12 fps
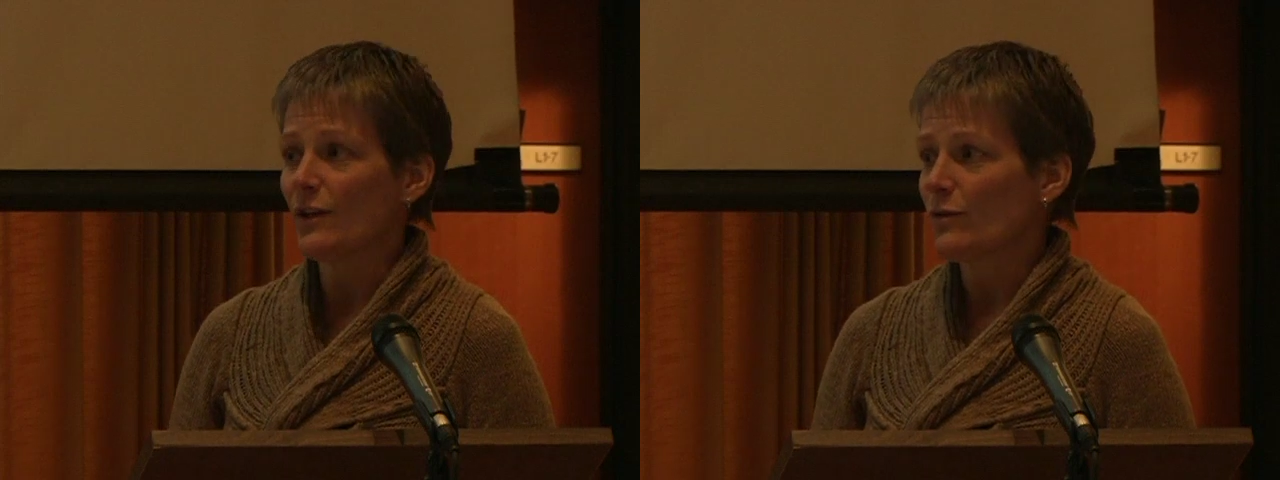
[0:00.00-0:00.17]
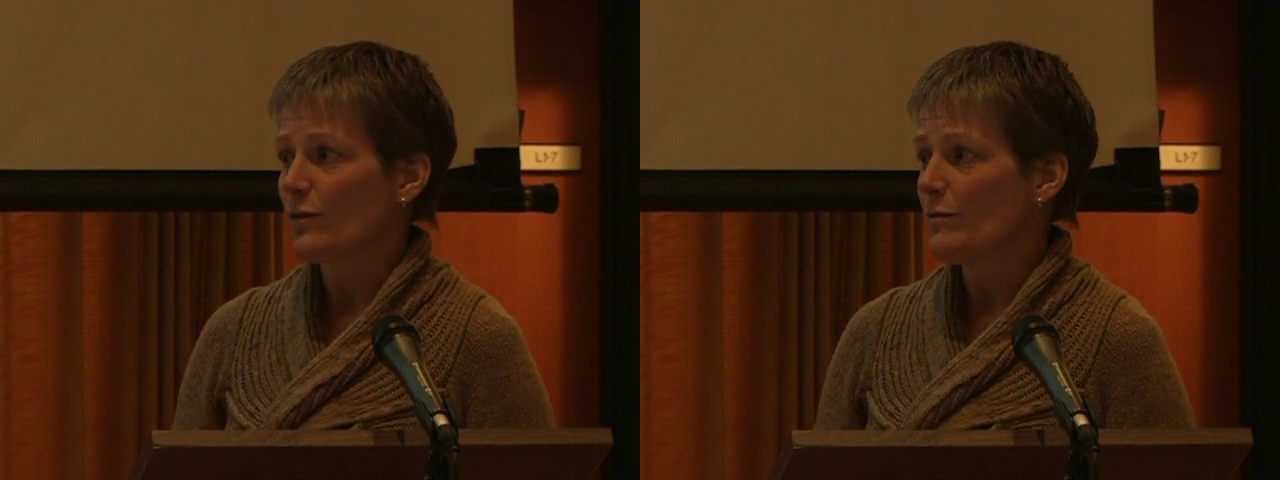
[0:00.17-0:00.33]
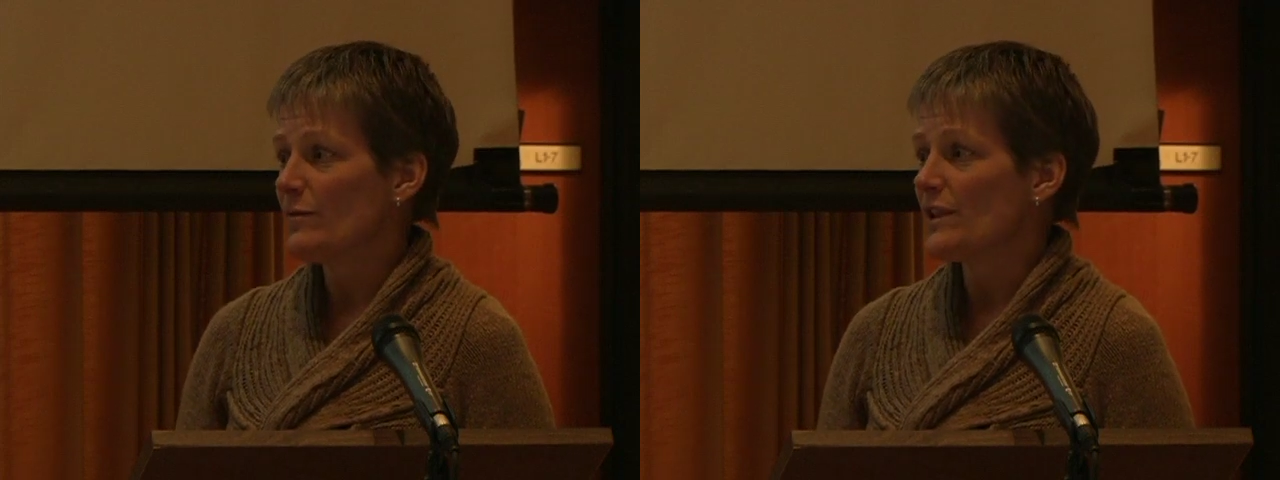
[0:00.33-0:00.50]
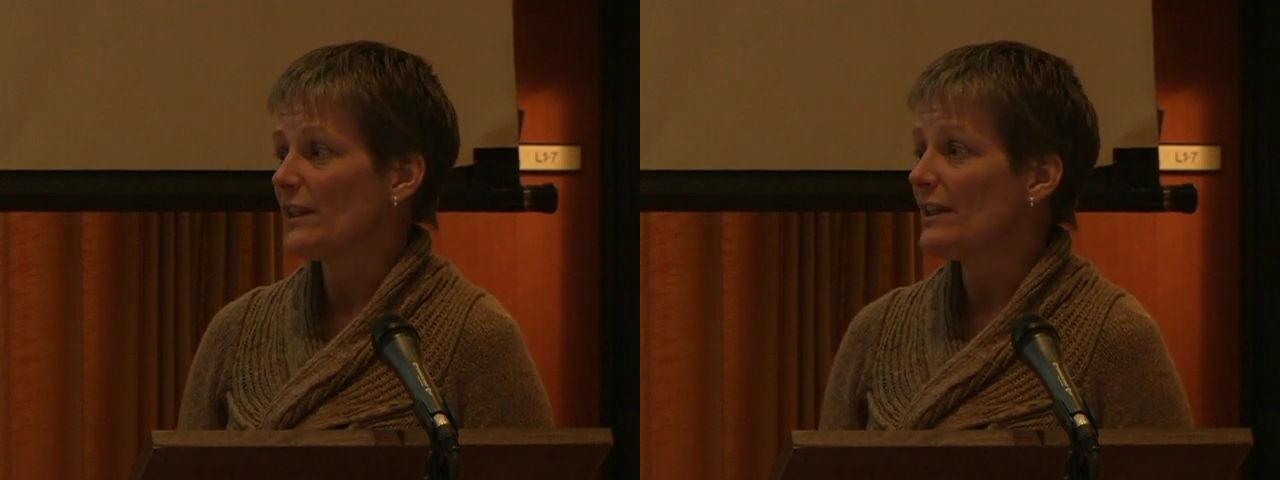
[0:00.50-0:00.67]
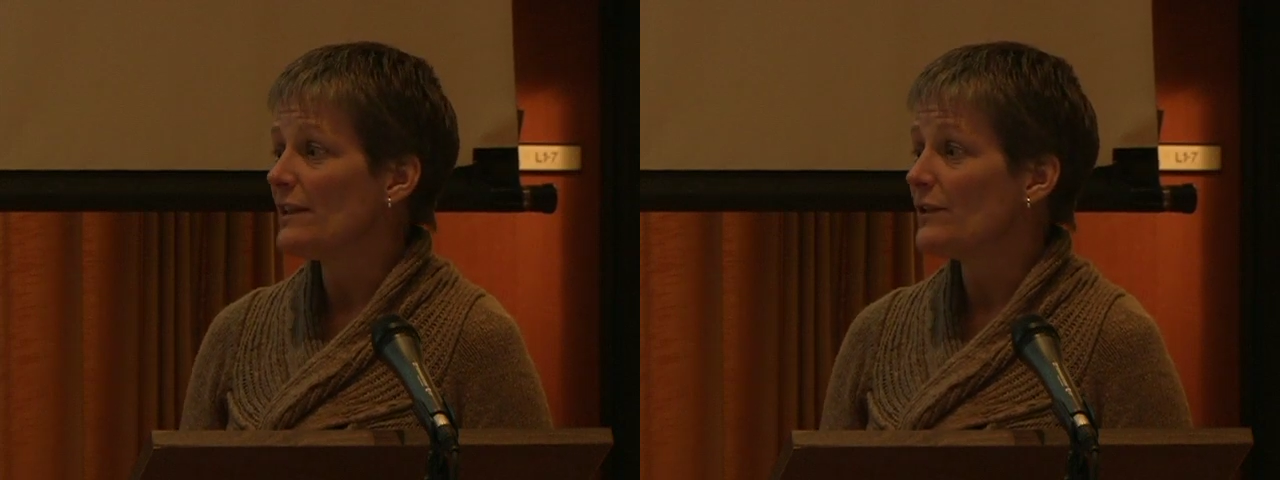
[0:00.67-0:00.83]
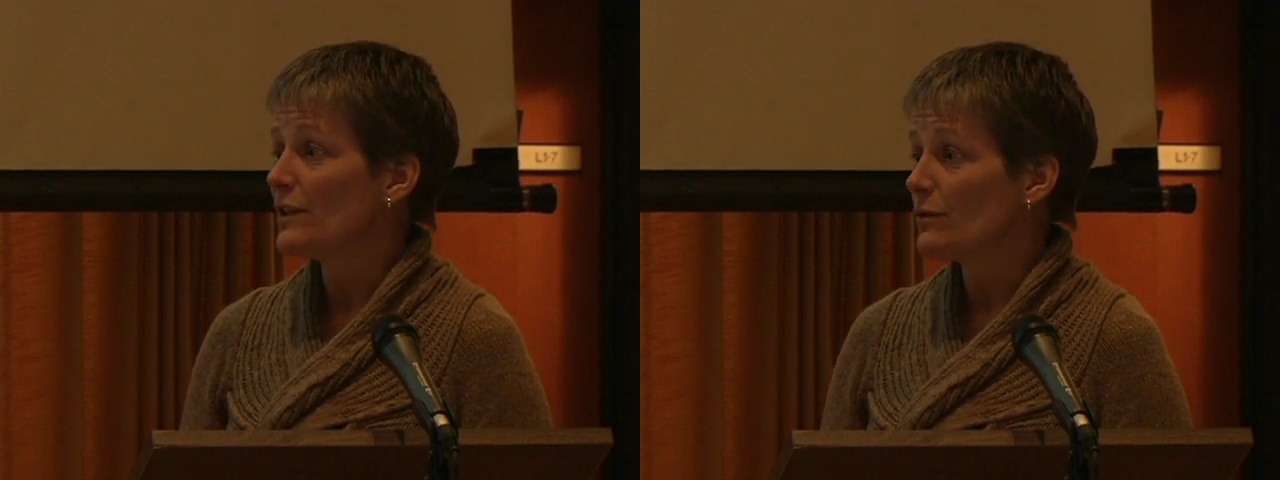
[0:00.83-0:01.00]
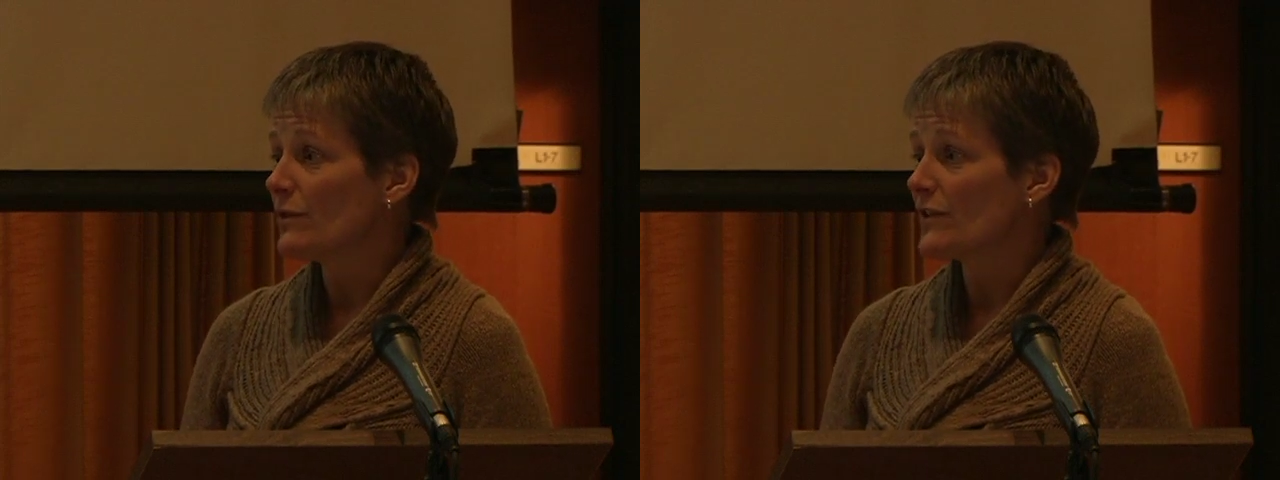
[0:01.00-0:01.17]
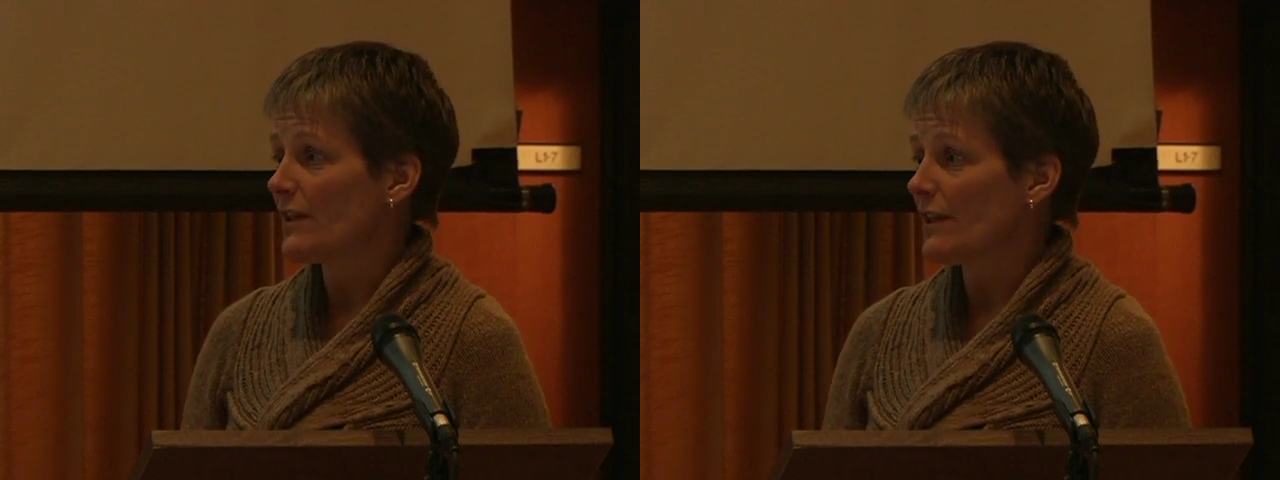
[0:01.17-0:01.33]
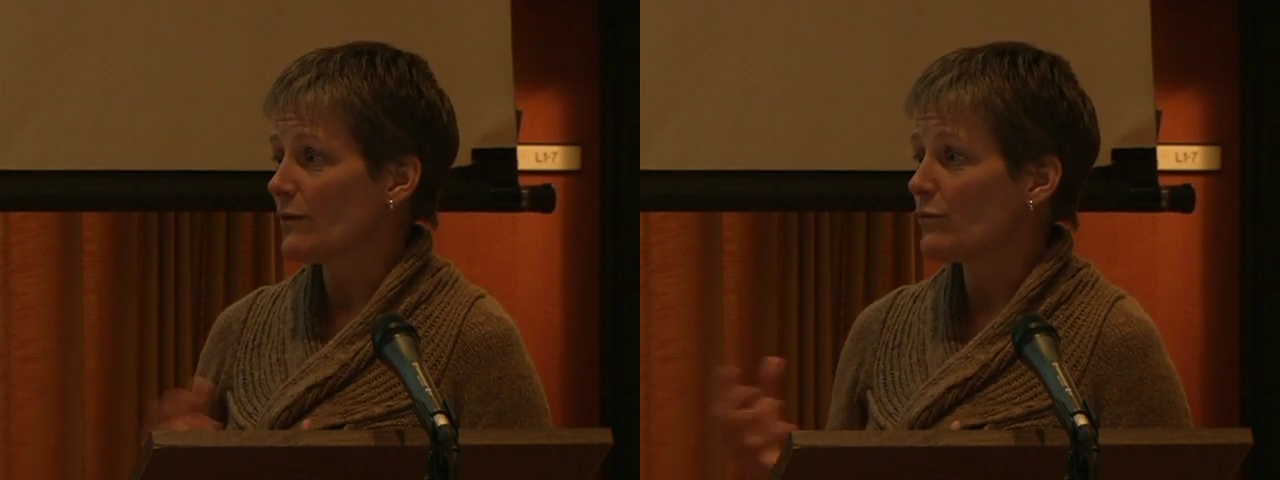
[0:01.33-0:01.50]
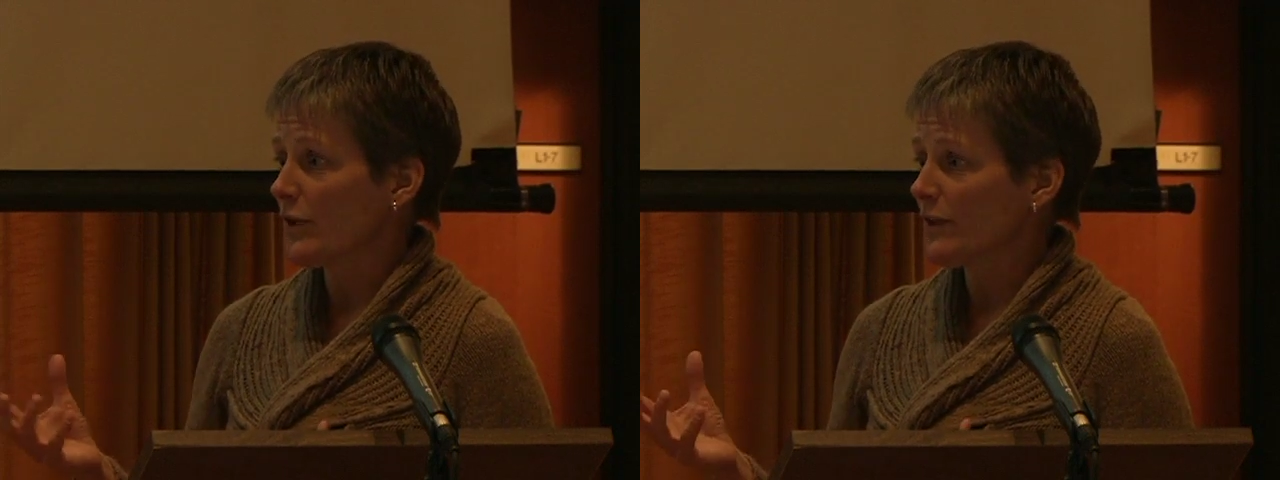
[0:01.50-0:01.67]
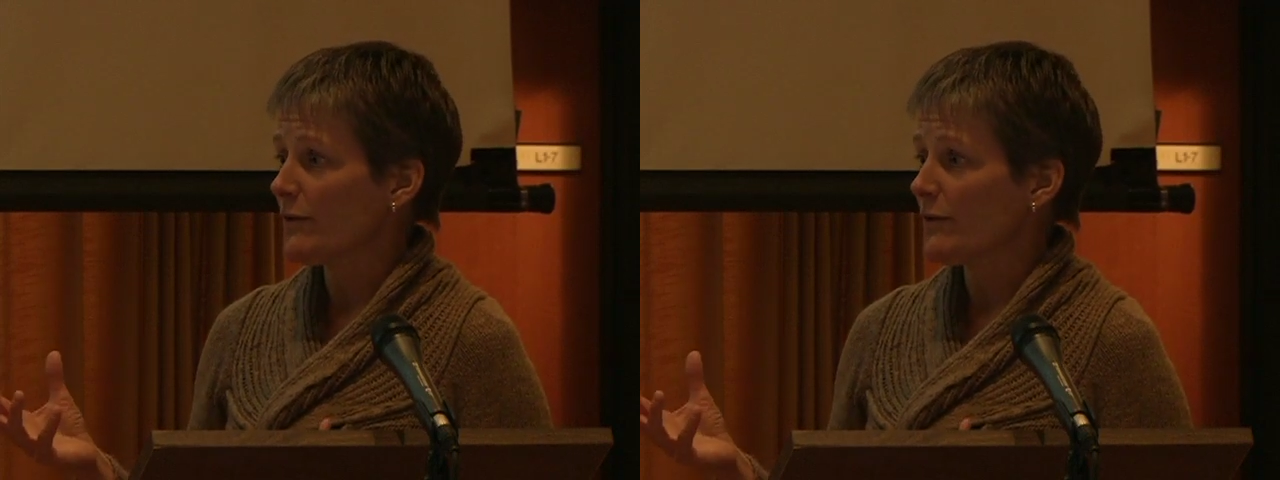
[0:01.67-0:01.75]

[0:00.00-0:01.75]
and groups and individuals that had worked